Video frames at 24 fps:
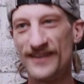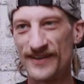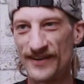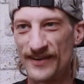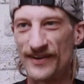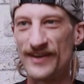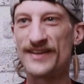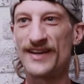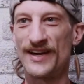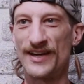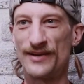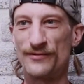
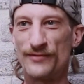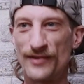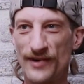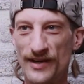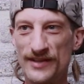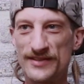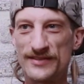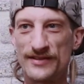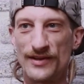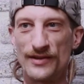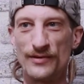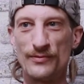Okay,
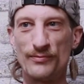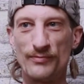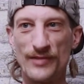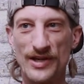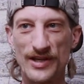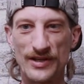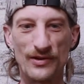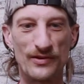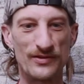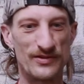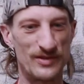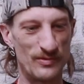right, so
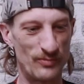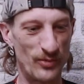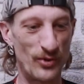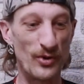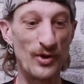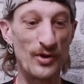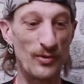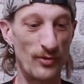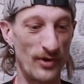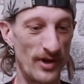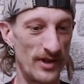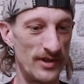it got to the
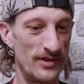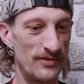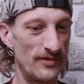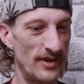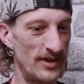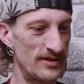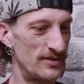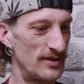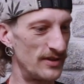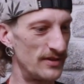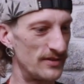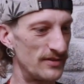point where you've
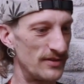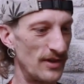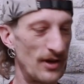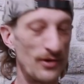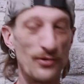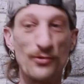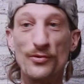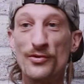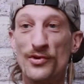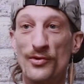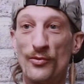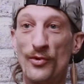actually done
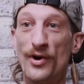all the